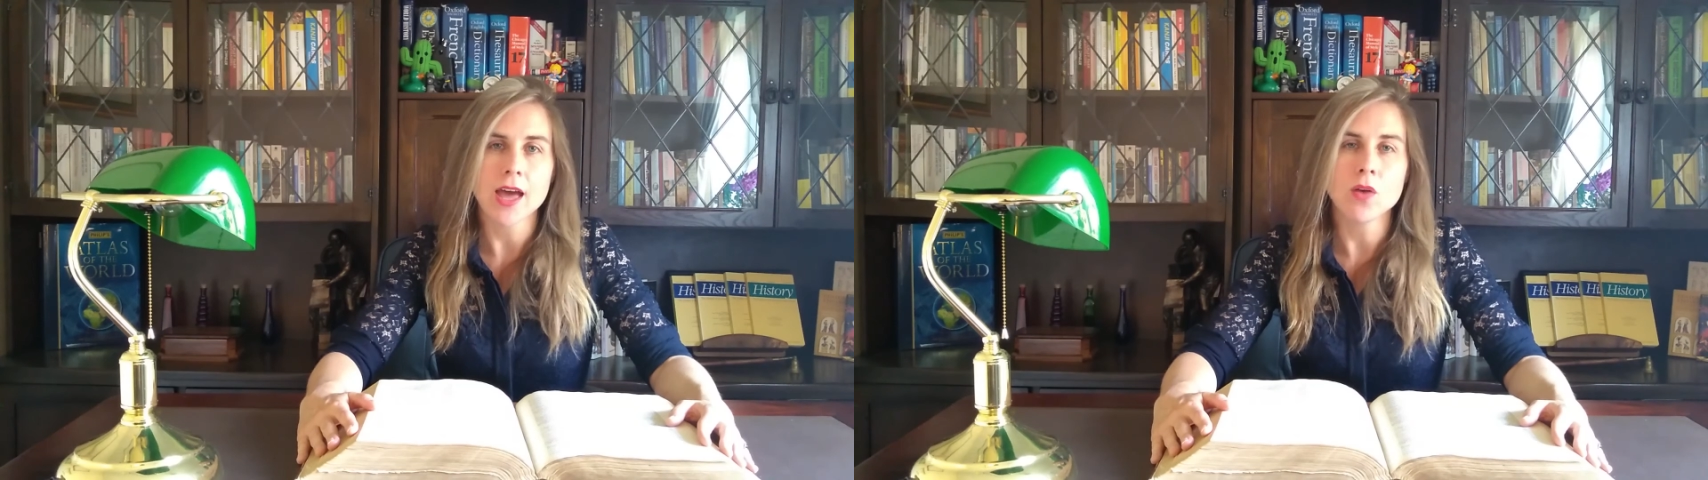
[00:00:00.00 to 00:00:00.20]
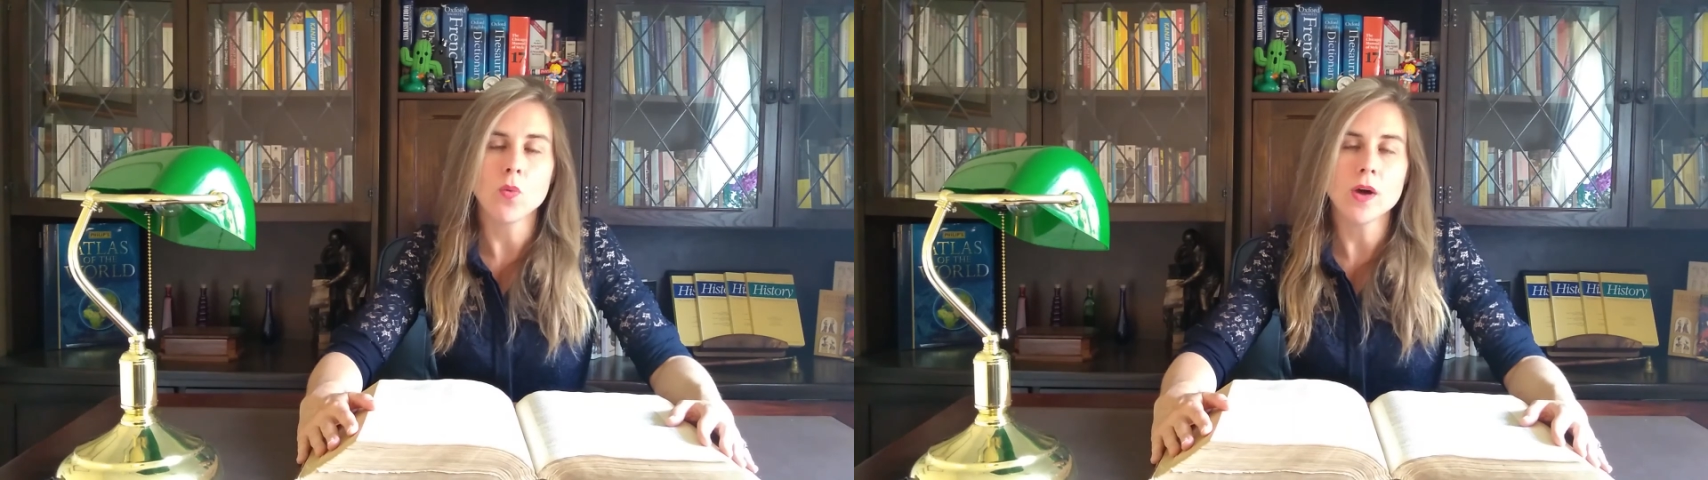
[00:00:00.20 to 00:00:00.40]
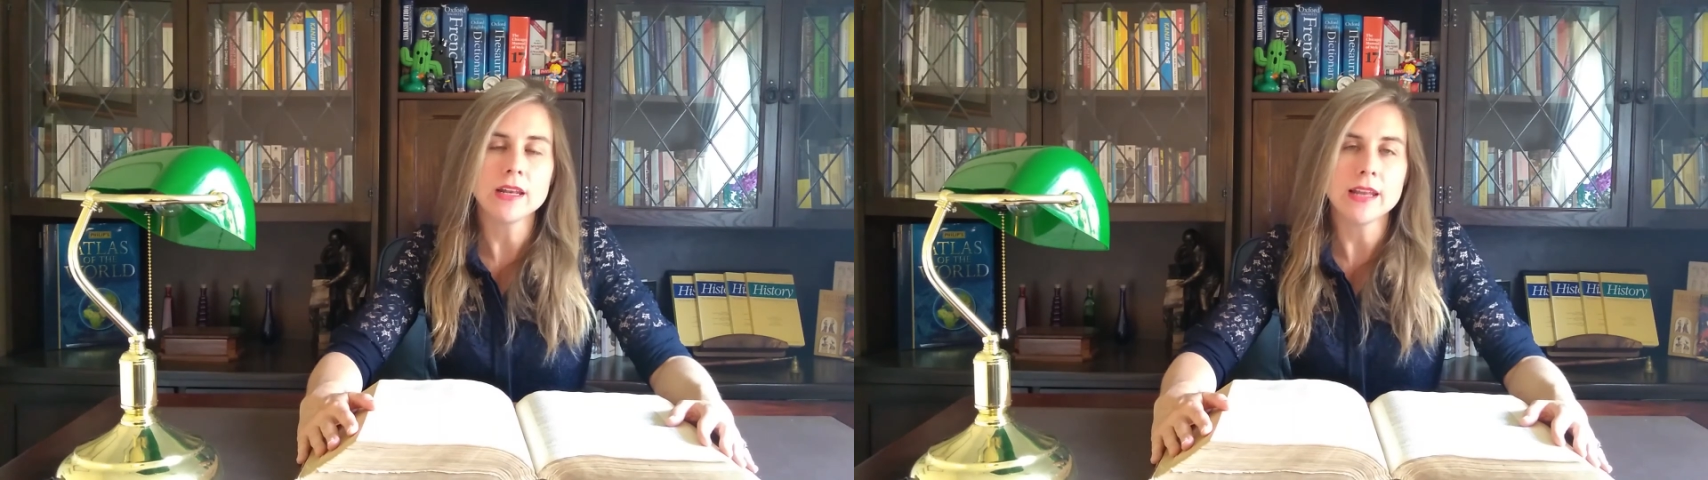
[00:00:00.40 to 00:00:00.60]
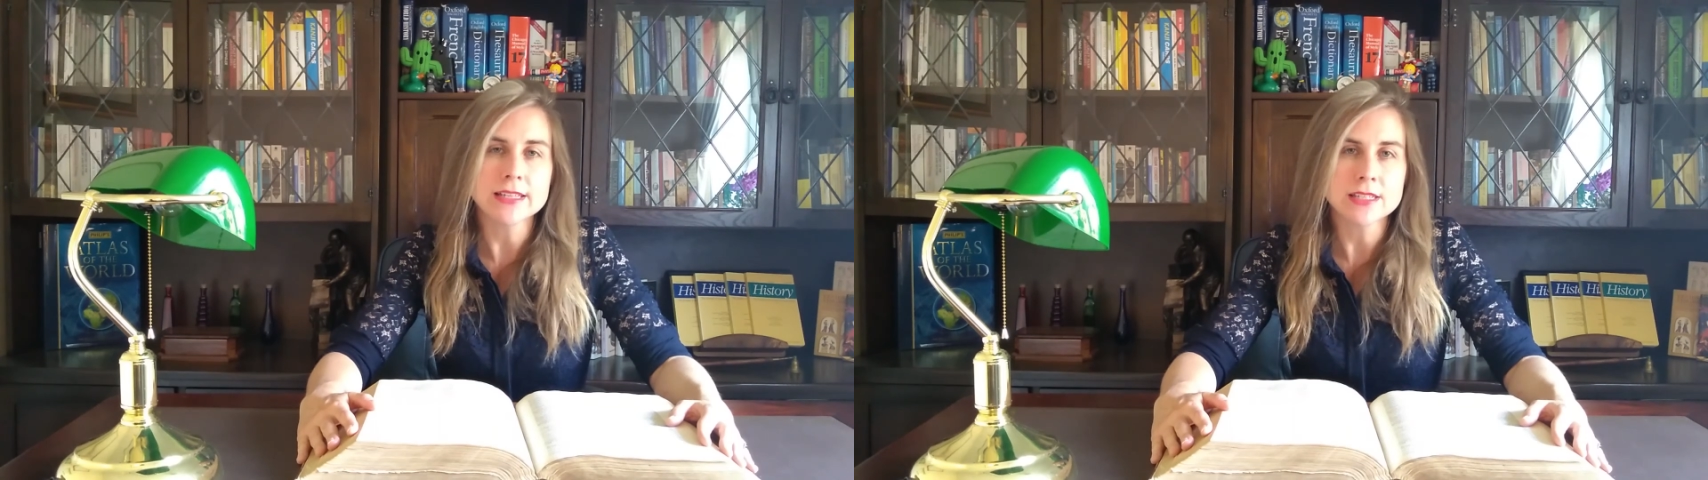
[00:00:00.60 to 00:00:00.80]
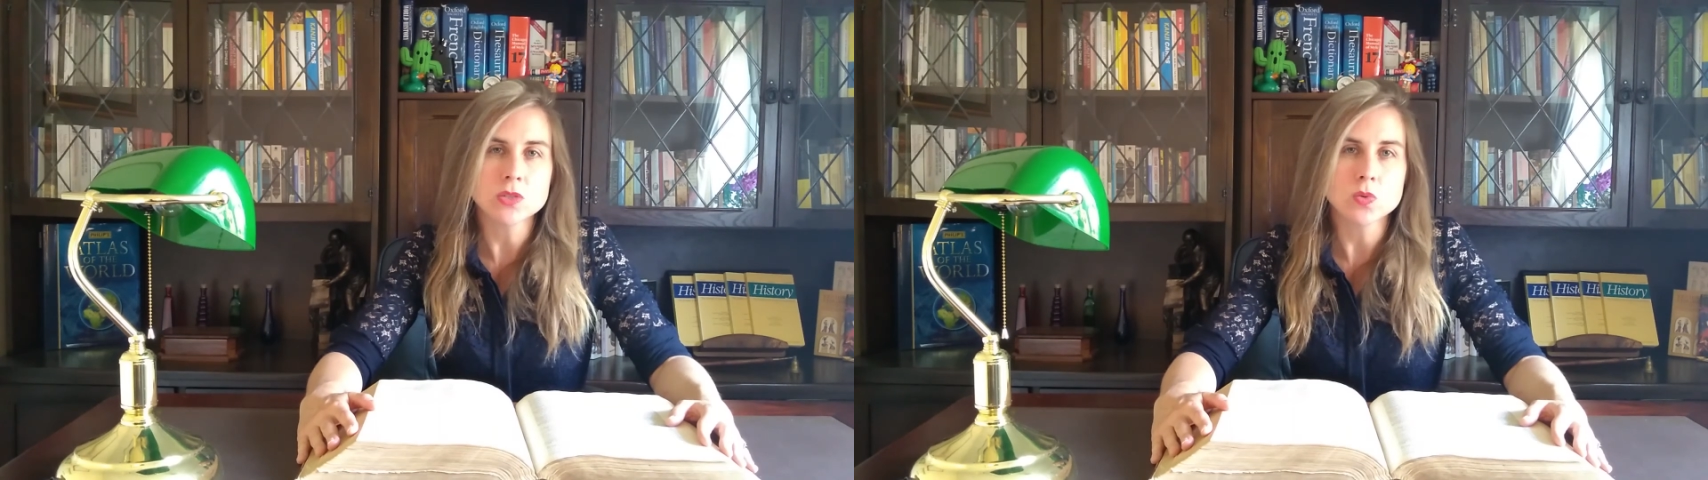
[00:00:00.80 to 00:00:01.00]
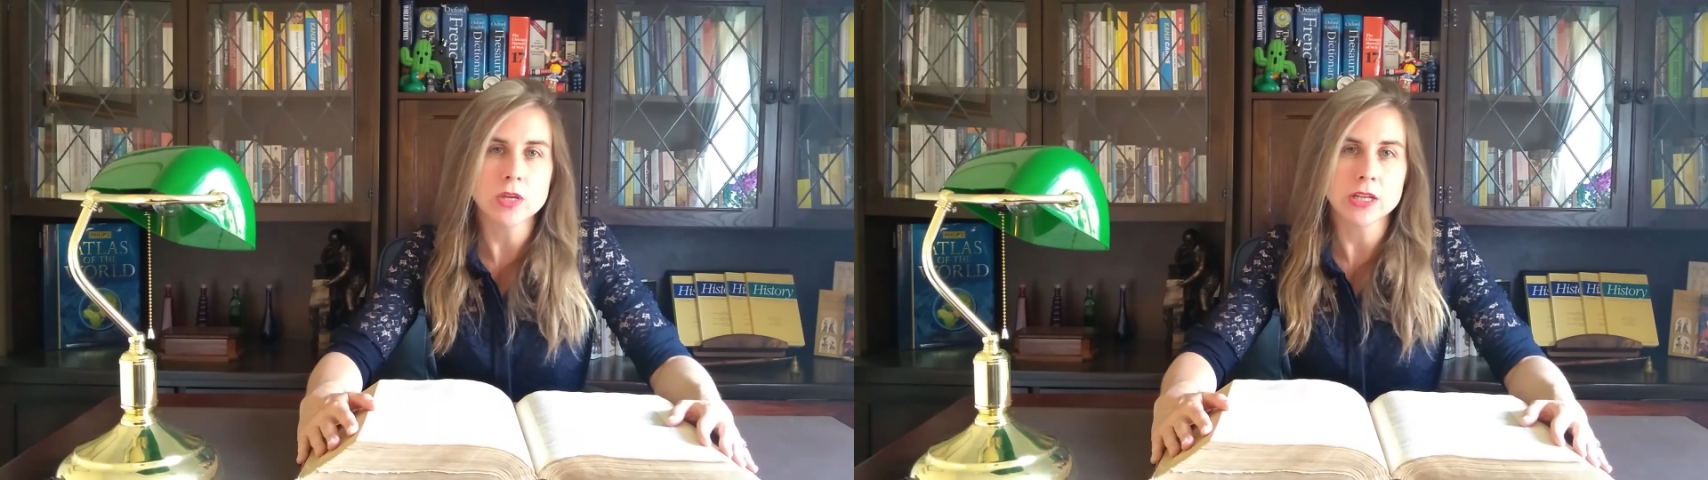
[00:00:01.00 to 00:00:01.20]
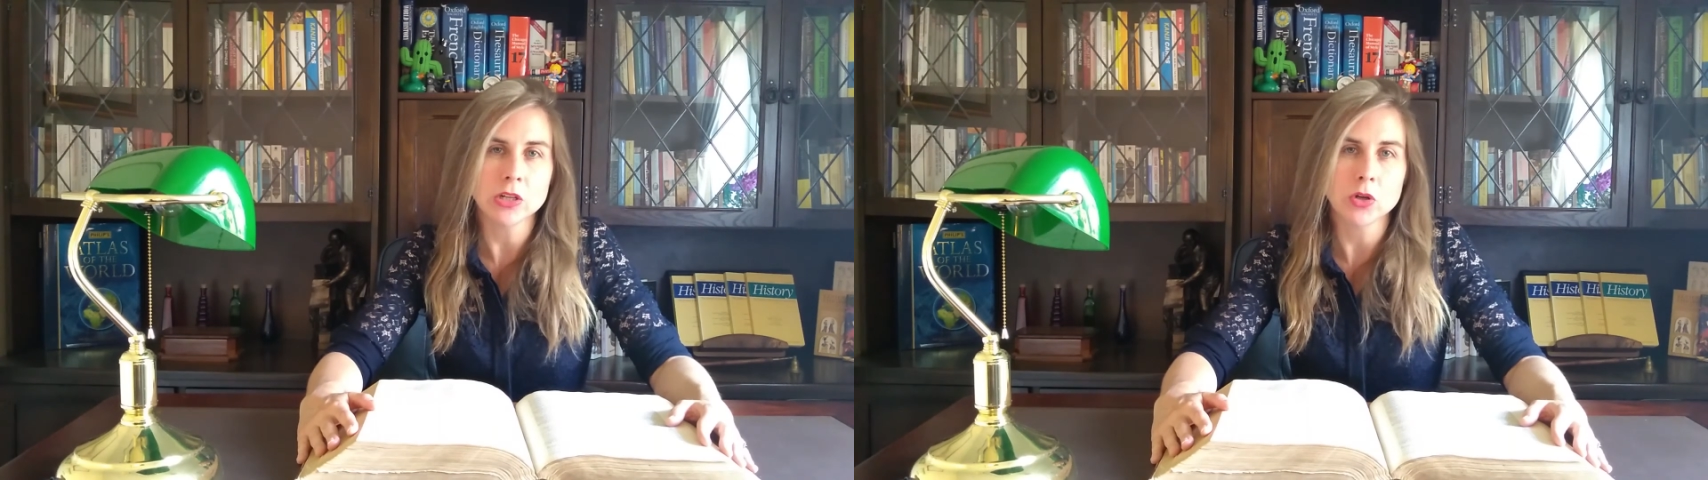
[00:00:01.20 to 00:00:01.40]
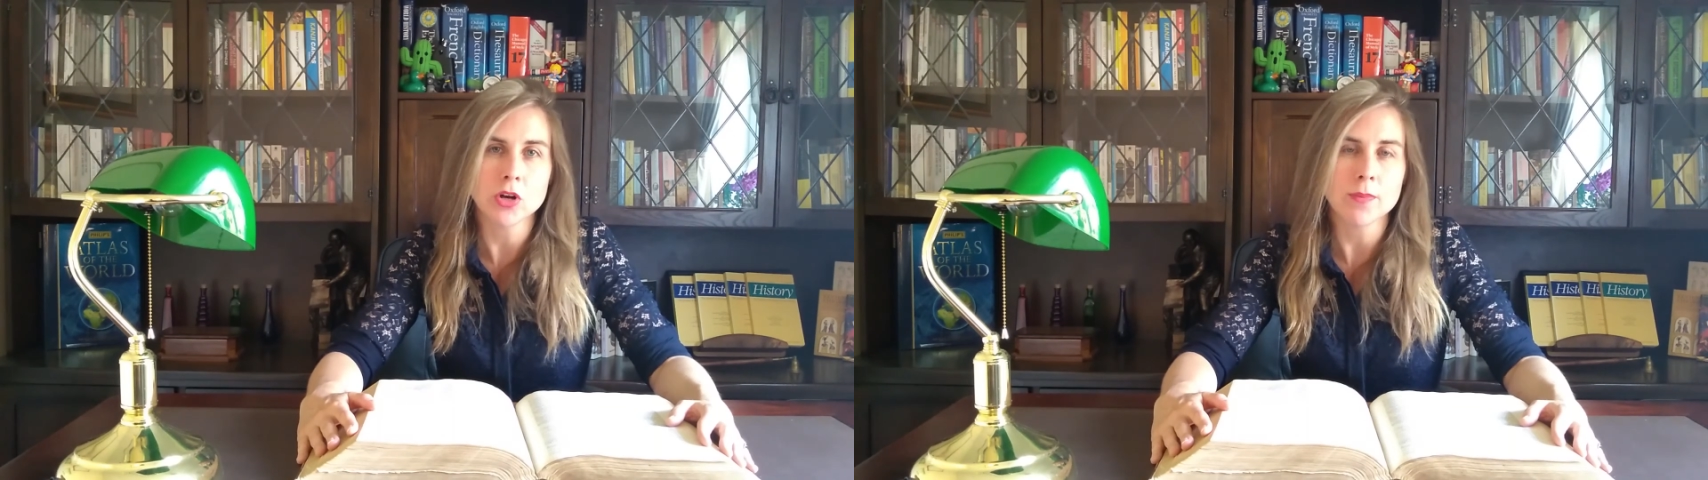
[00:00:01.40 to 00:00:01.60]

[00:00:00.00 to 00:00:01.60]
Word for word: and what lessons we can learn